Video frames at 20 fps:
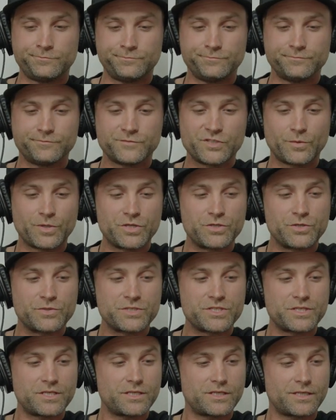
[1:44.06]
So we used
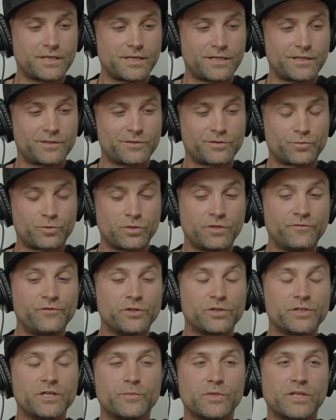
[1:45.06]
the Royal Enfield
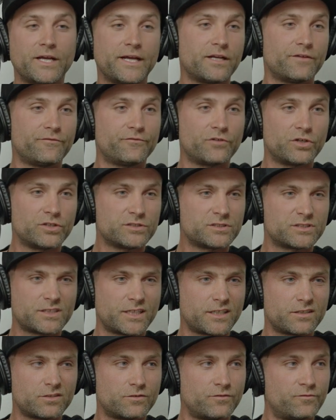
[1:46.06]
Himalayan at first. It's like a
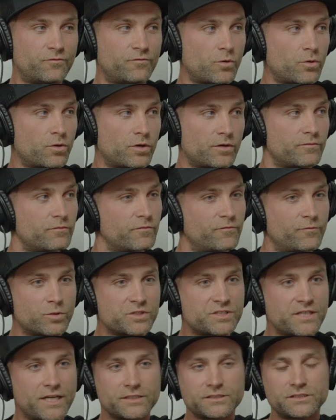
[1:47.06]
little
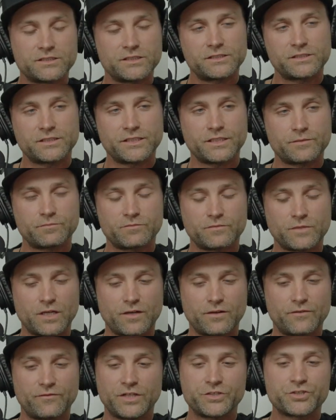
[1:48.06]
410cc
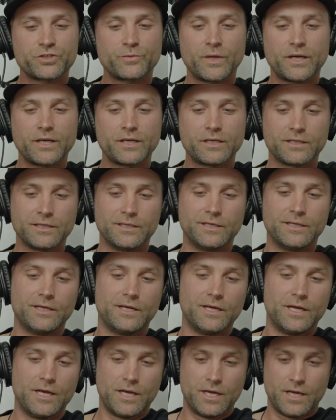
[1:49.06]
venture bike.
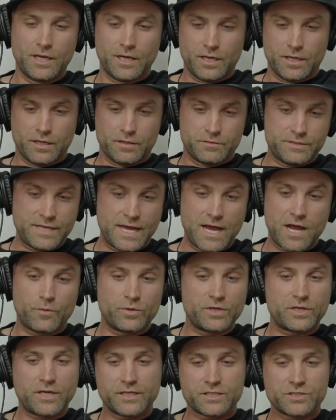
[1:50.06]
Now we
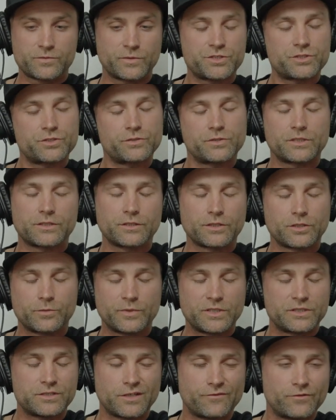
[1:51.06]
kind of switched to a little
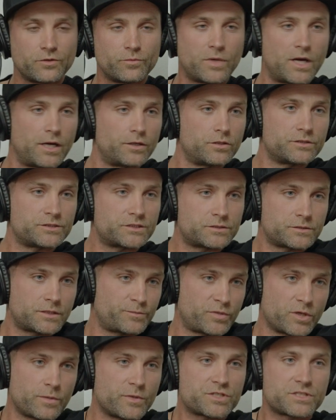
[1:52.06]
bit different model. It's
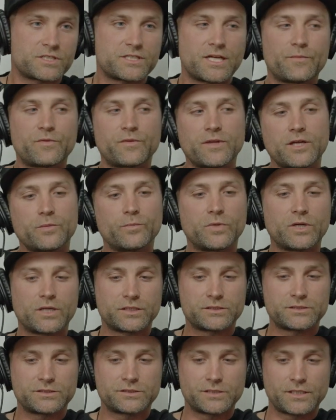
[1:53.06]
pretty much the same thing, but
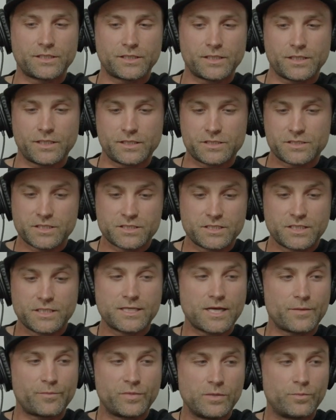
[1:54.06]
it's just to
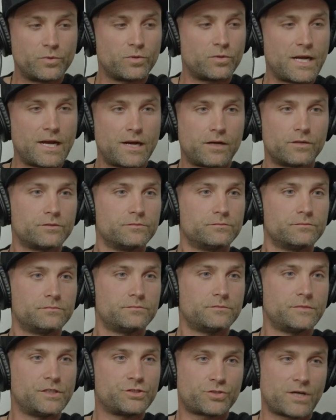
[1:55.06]
get people out
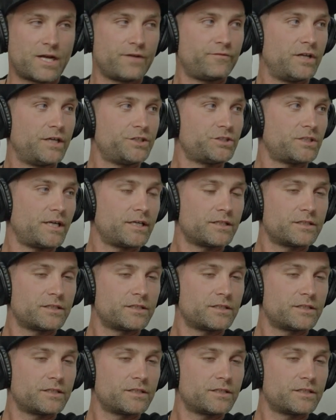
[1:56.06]
and try flat track.